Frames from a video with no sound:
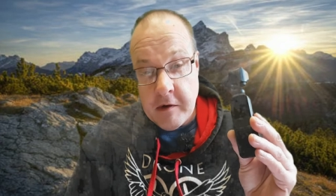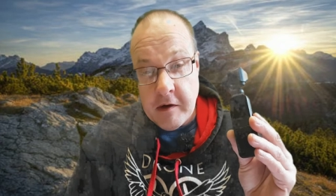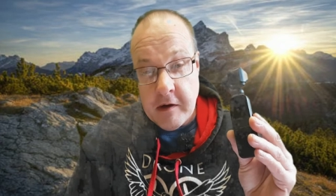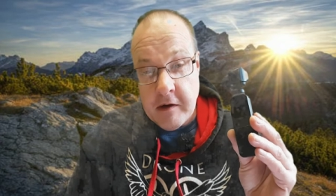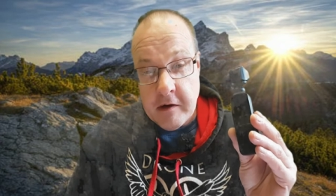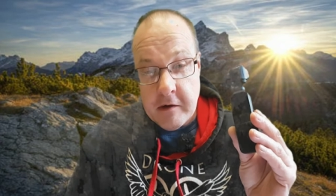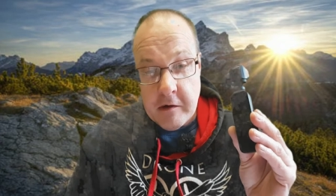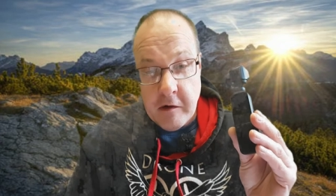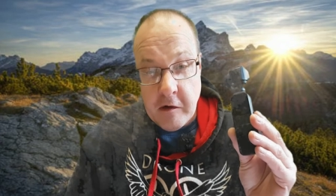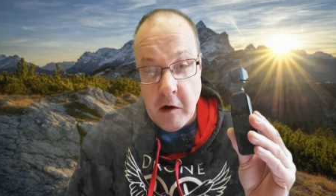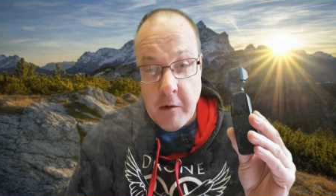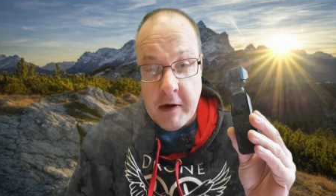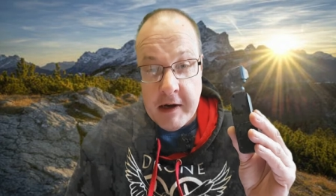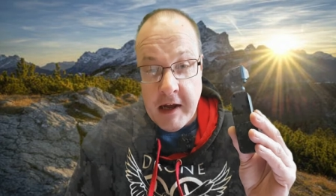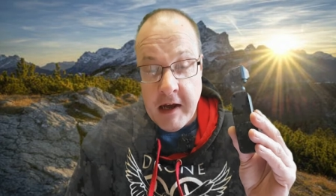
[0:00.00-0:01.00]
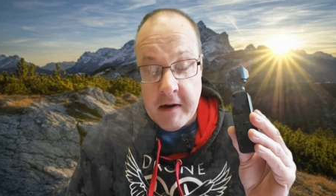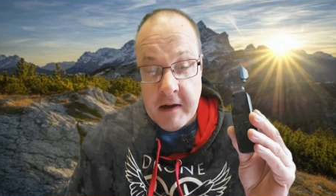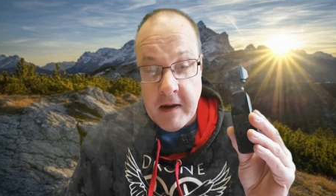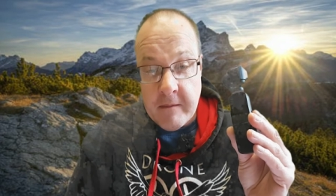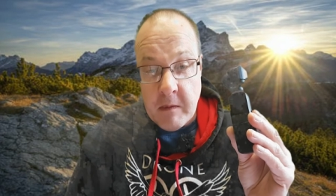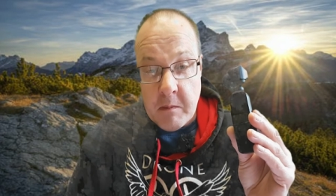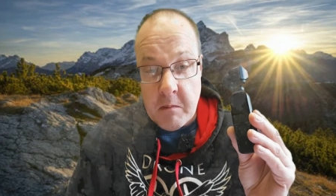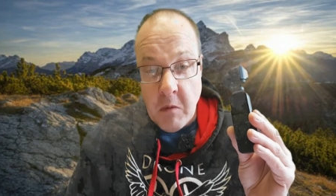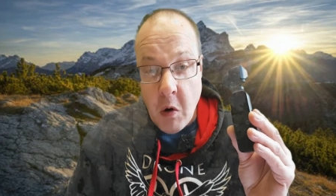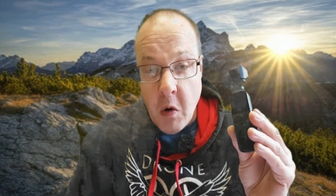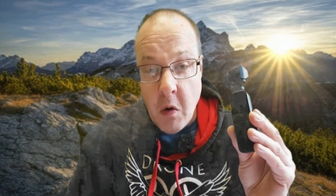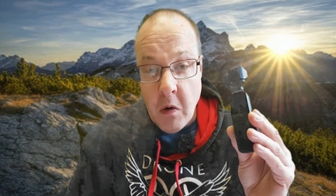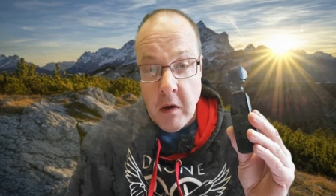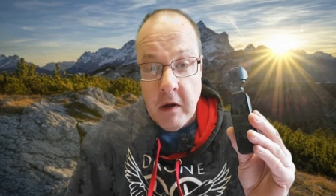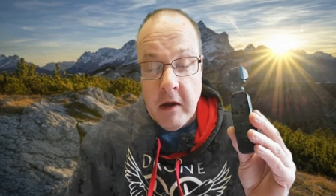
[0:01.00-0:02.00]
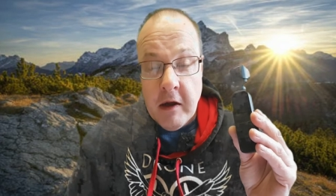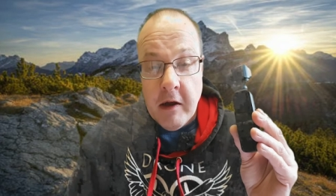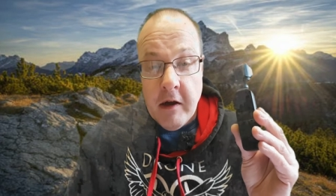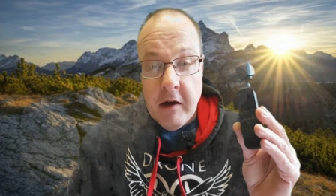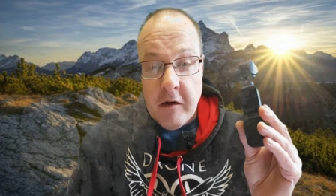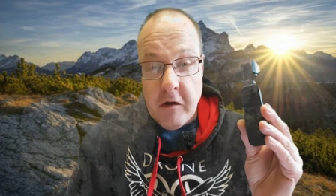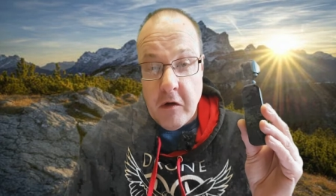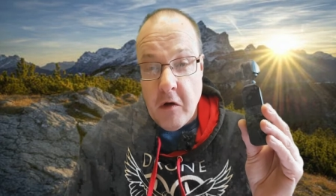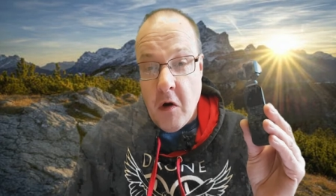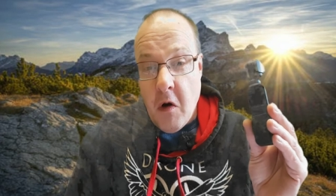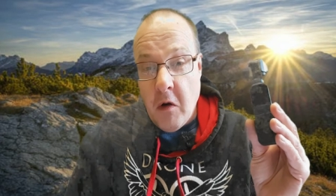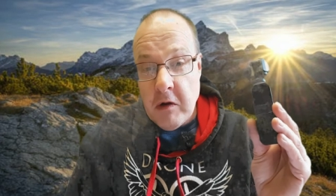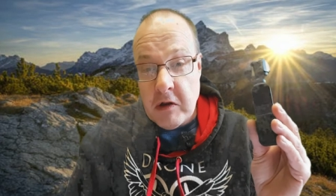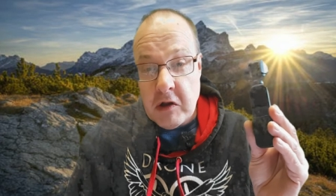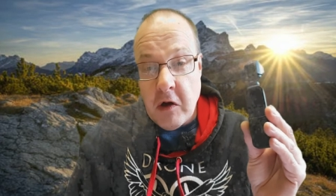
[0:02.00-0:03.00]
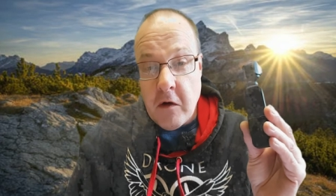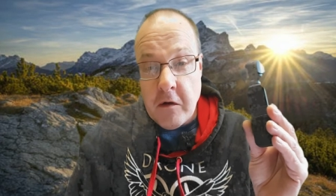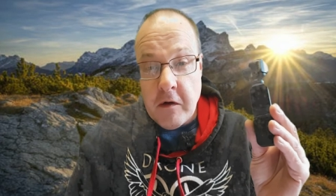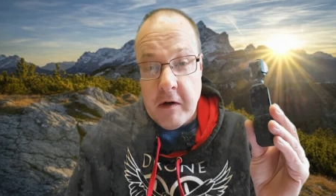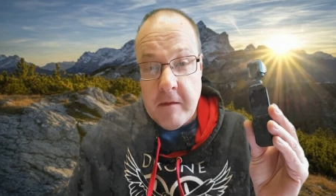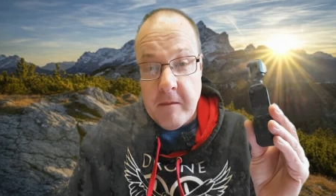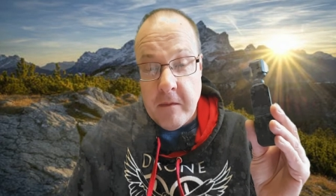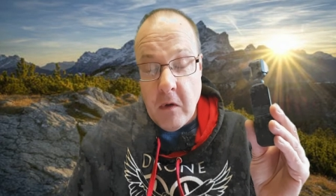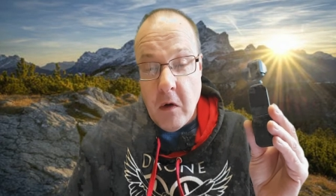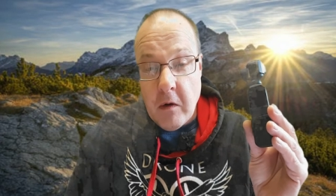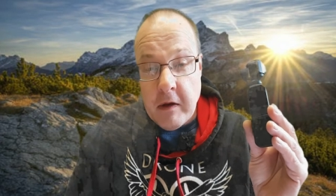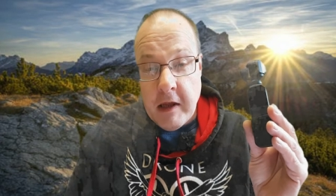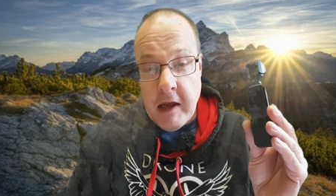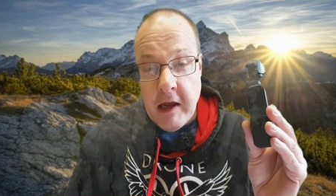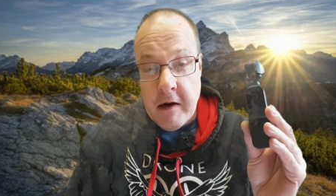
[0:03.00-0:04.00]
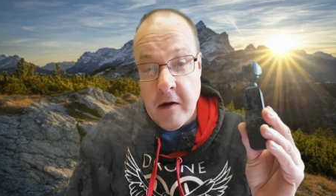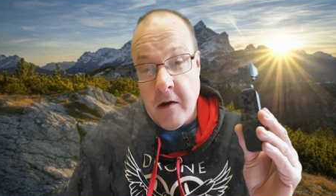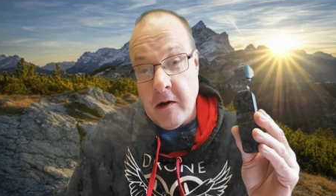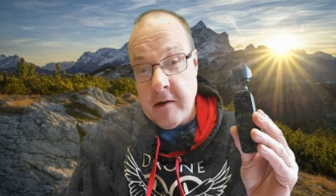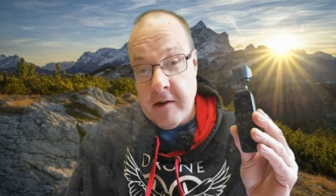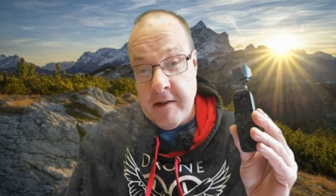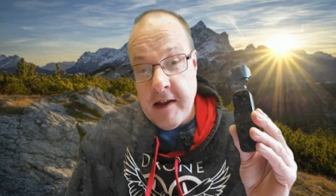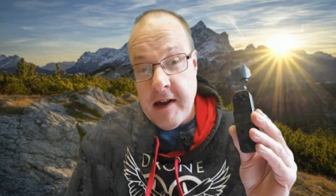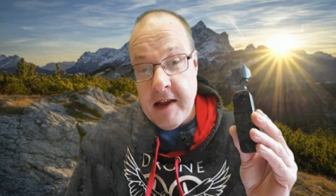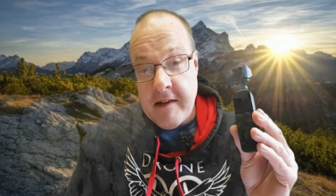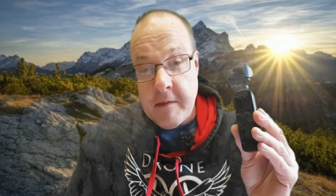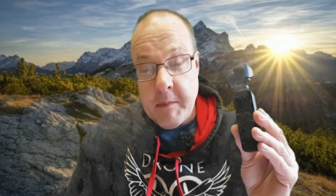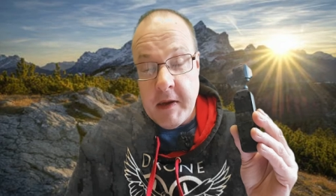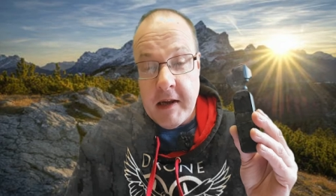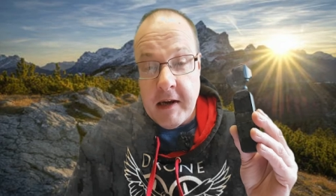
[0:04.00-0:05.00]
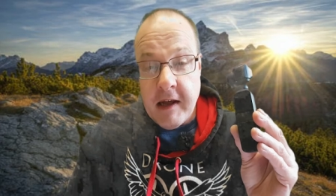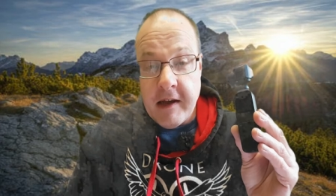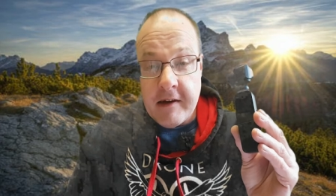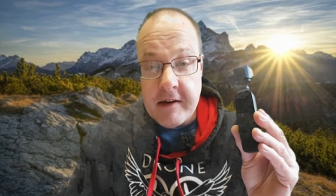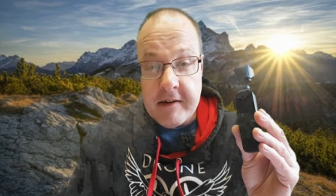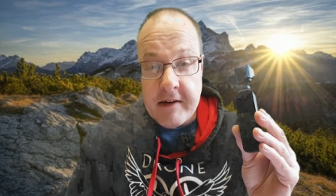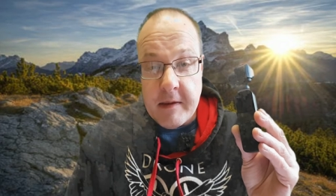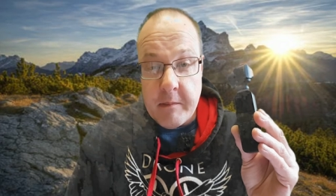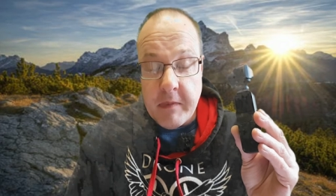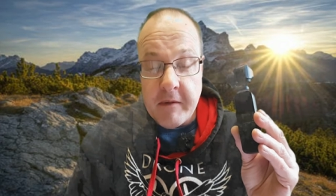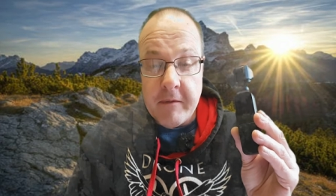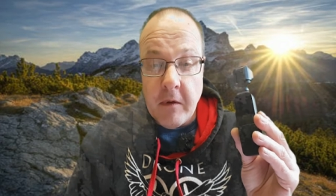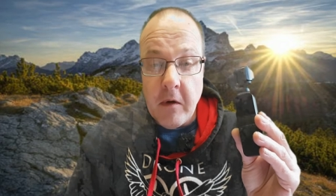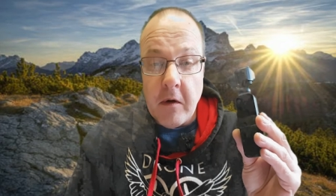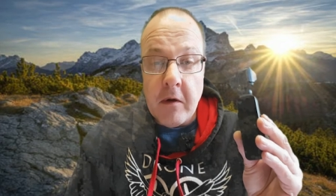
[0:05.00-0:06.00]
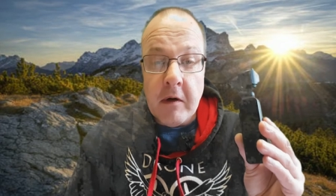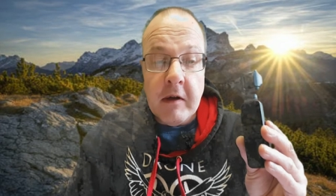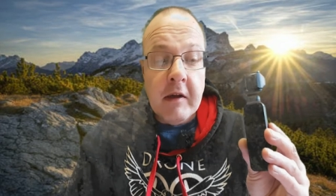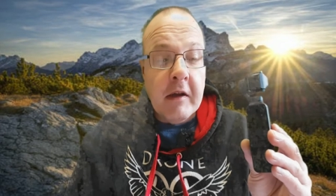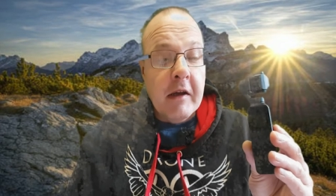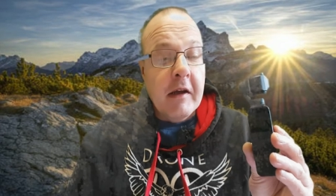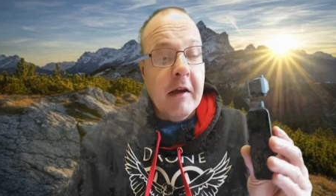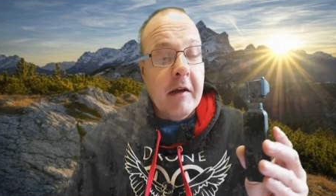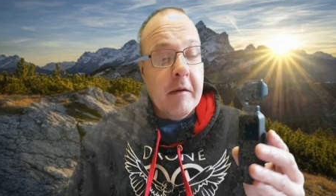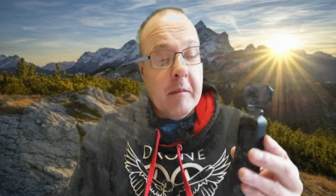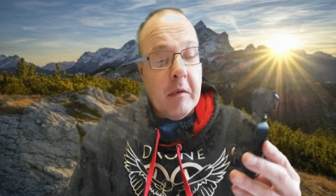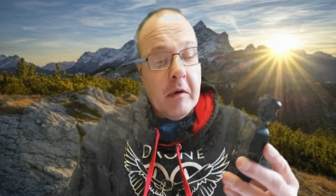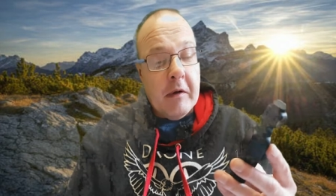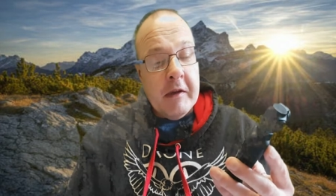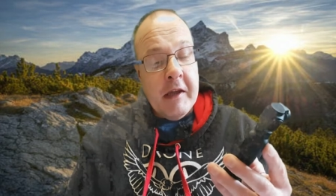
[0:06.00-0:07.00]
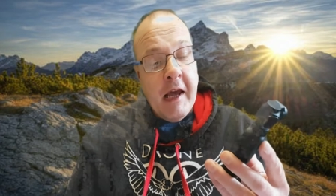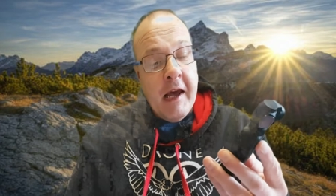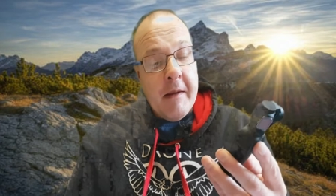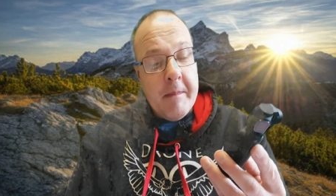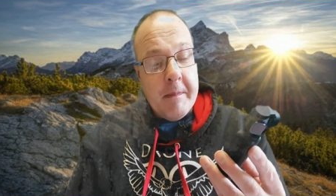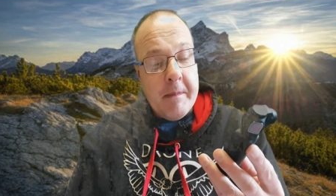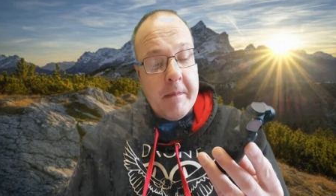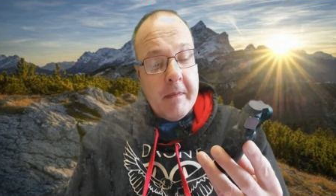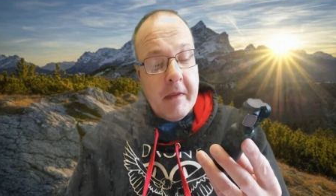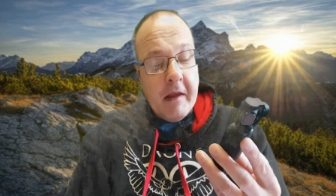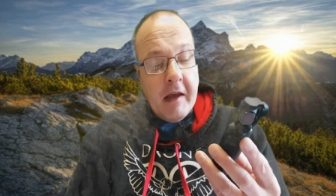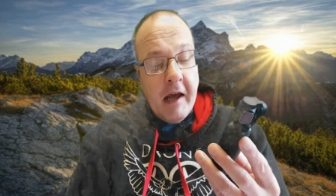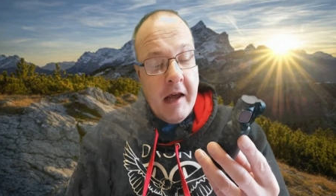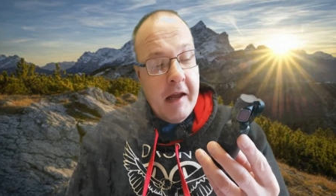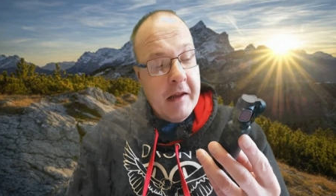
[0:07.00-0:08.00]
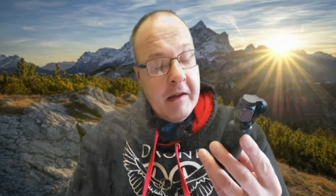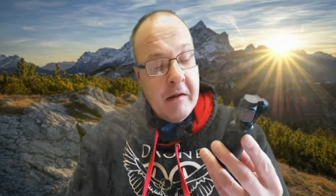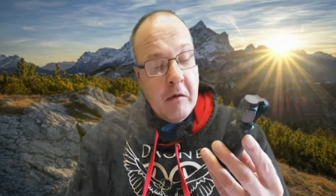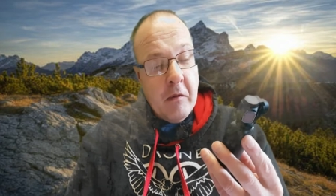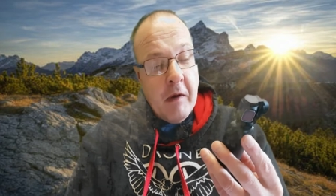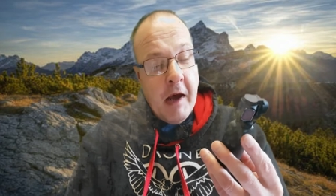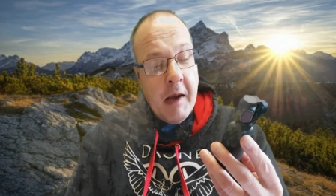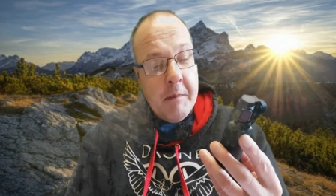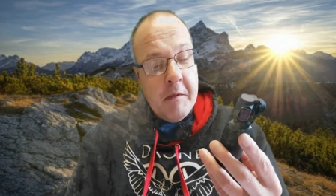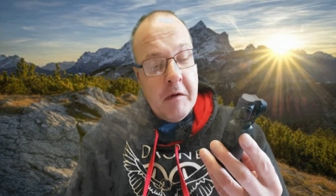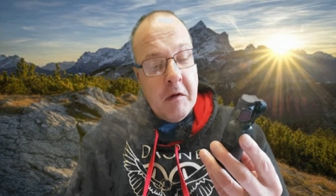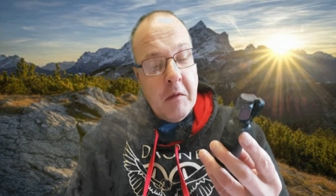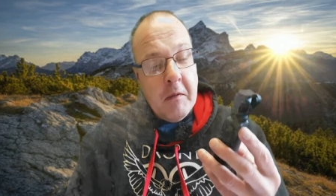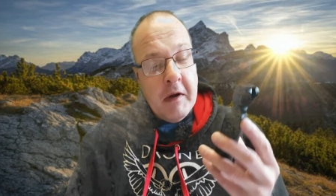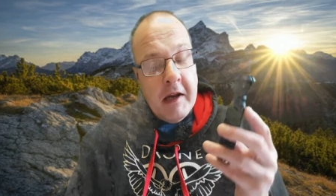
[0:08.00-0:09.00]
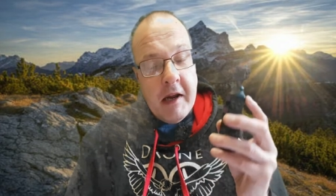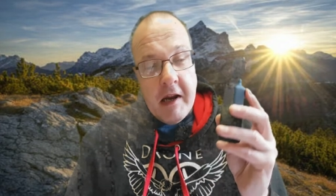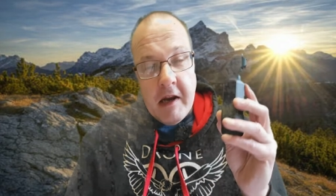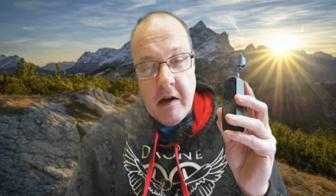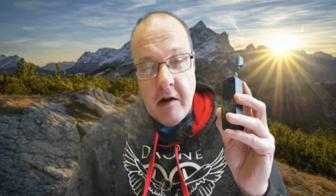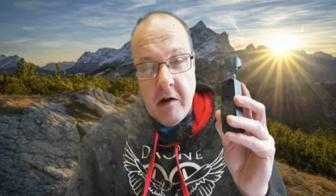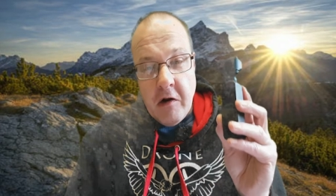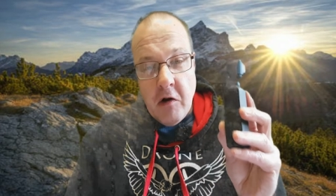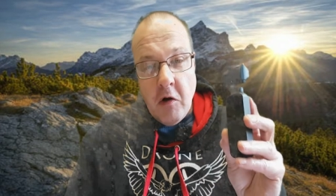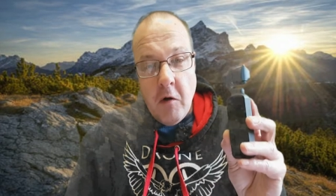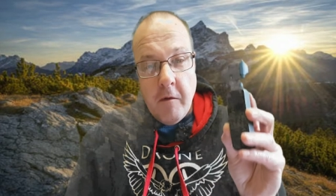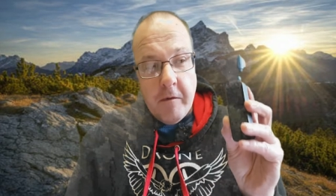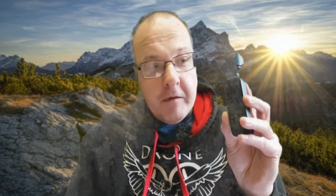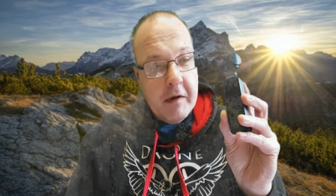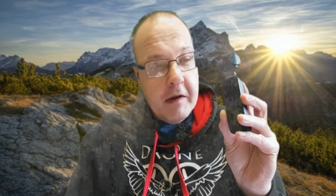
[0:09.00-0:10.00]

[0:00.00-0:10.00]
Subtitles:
you slow it down even more. So all your shots are in 4K, not 1080p, like I said before. But yeah, I do absolutely love